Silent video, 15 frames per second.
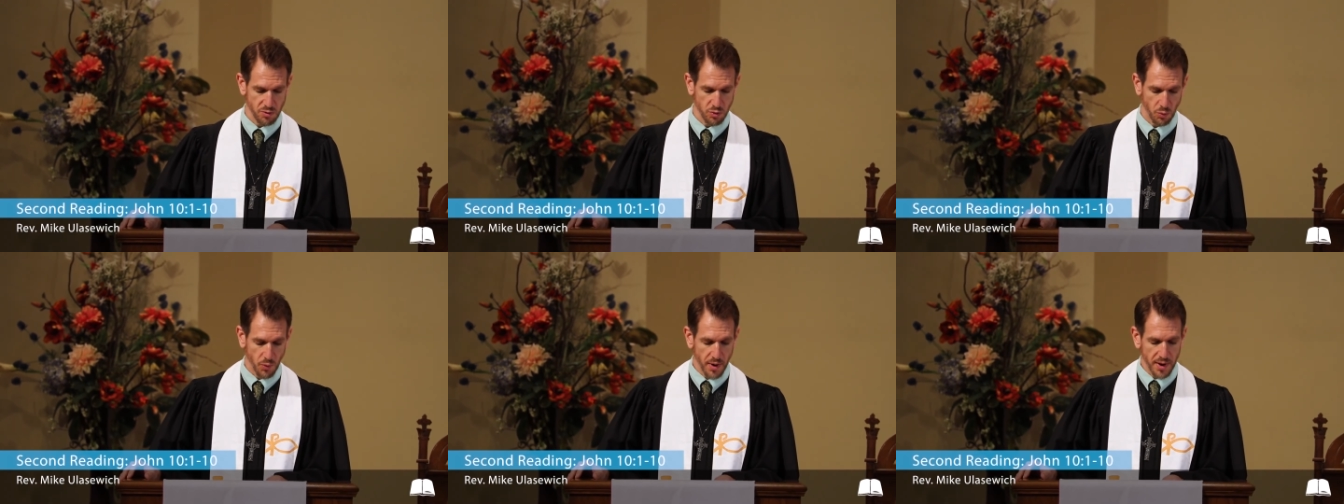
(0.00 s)

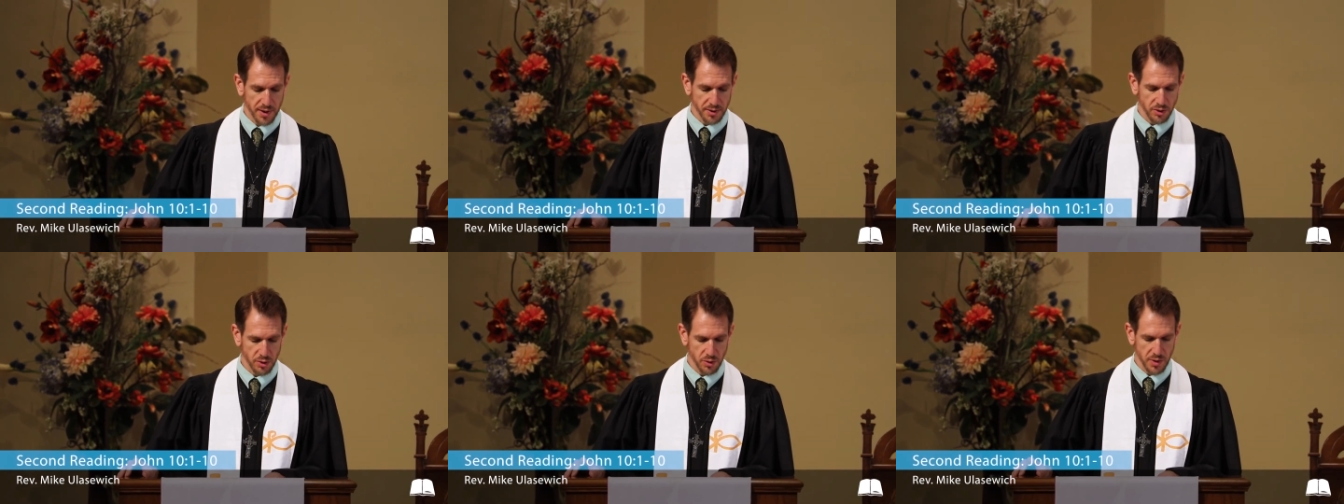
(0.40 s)
The
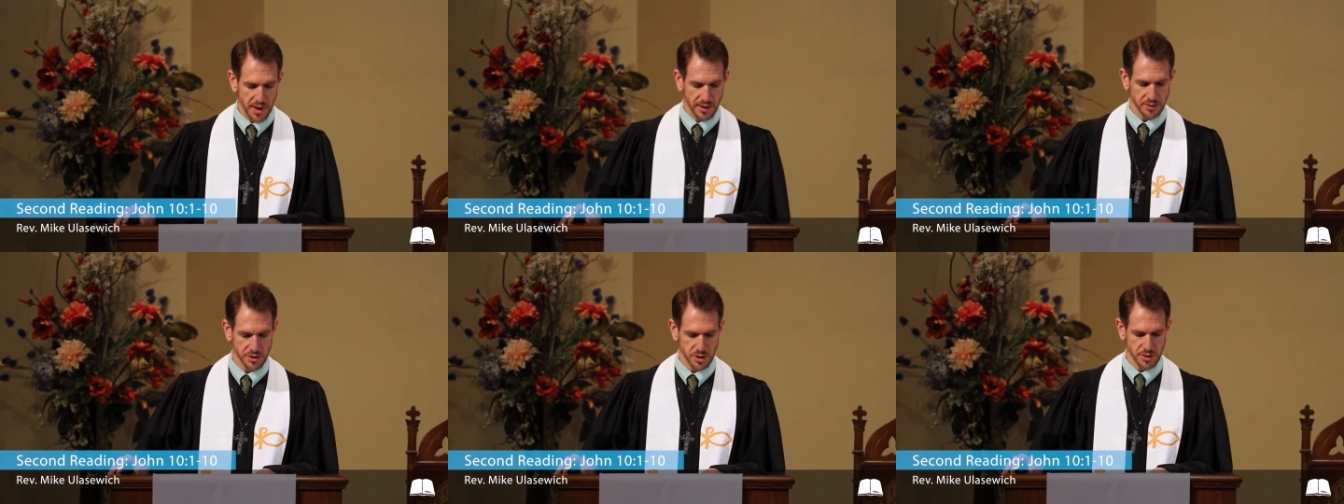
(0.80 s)
one who
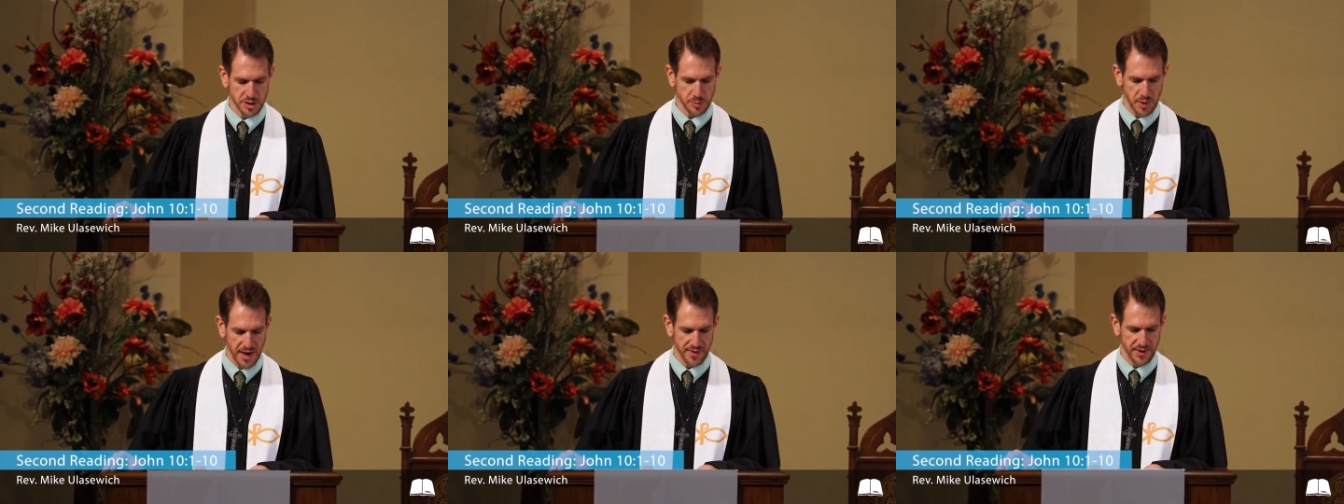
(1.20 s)

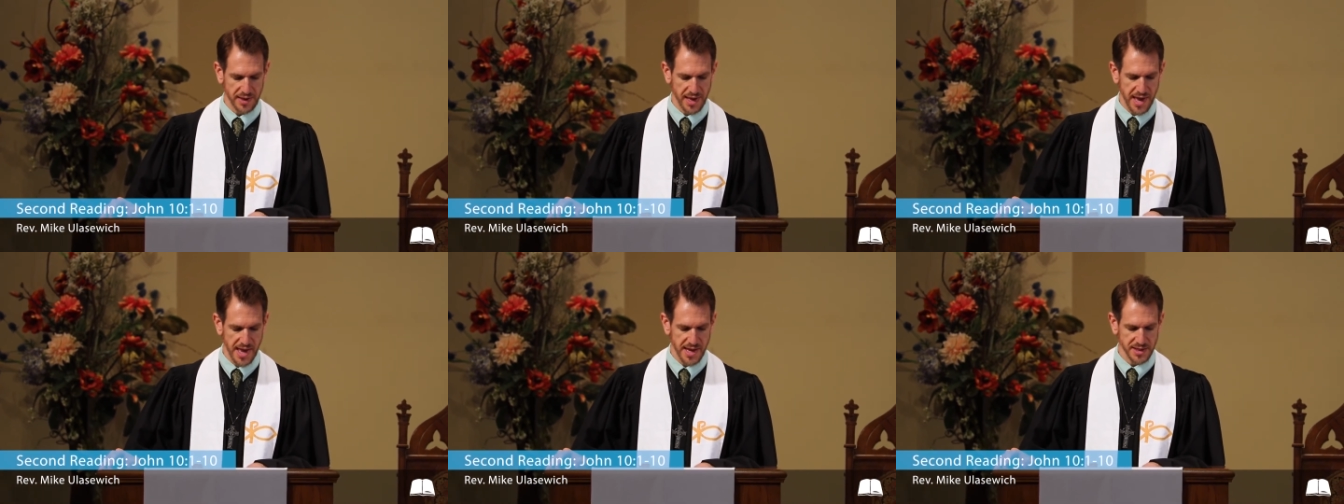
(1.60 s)
enters by the
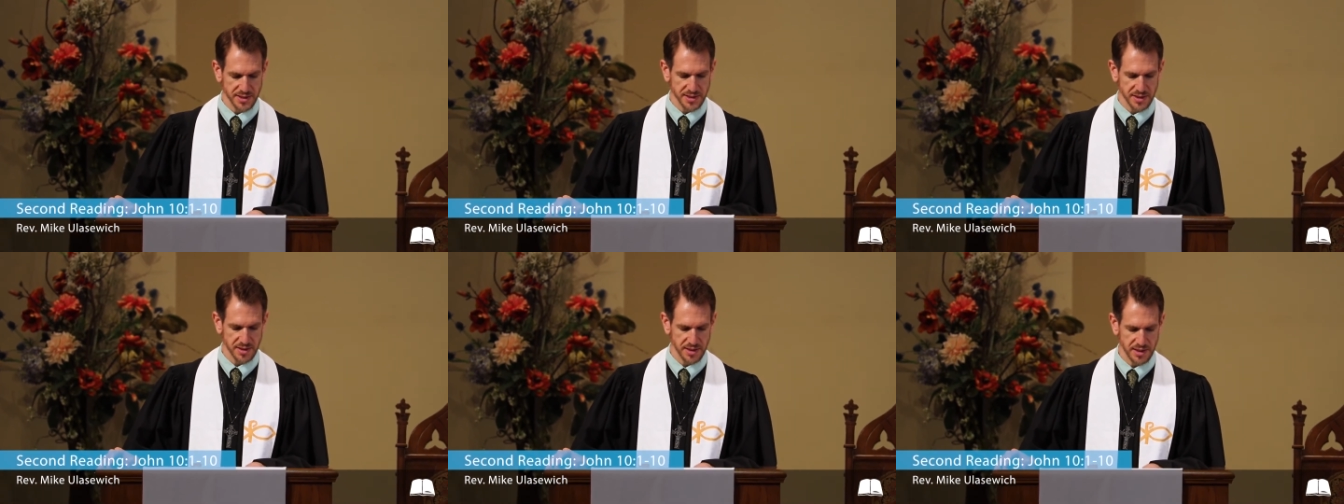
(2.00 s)

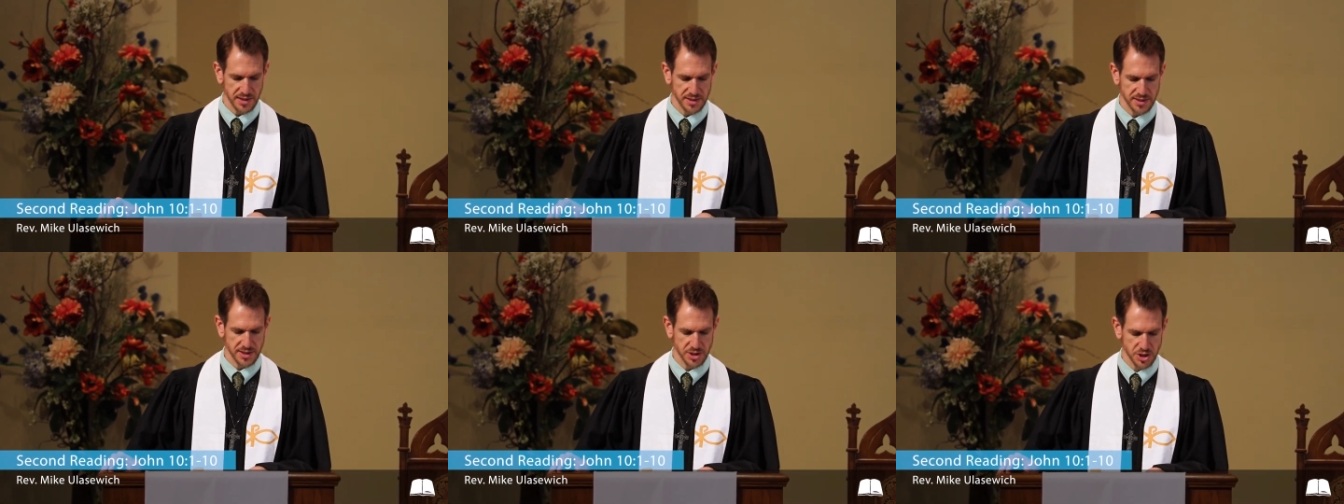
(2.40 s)
gate
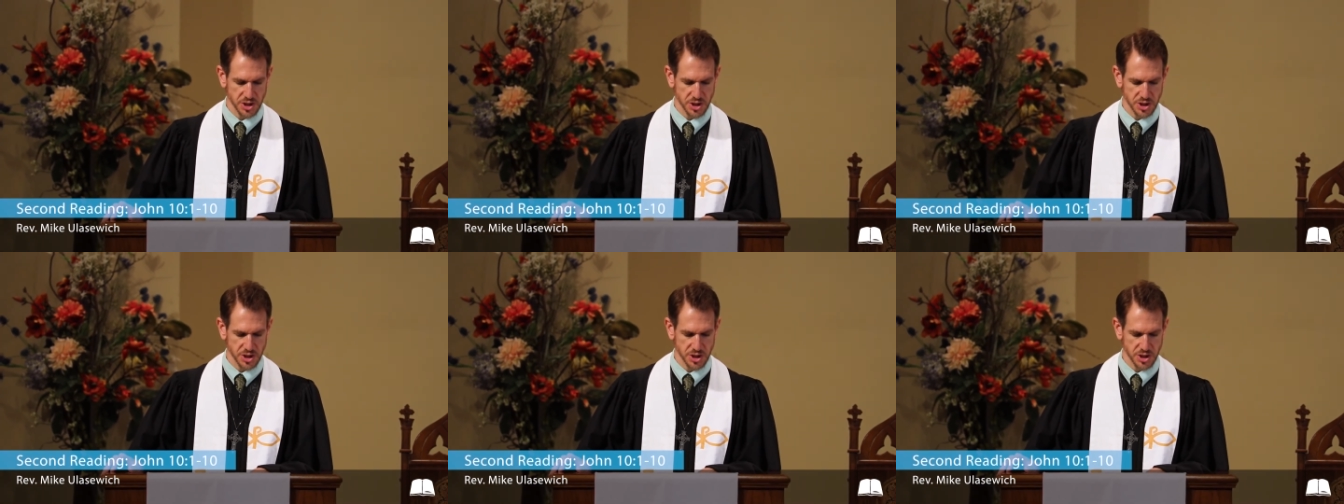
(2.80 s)
is the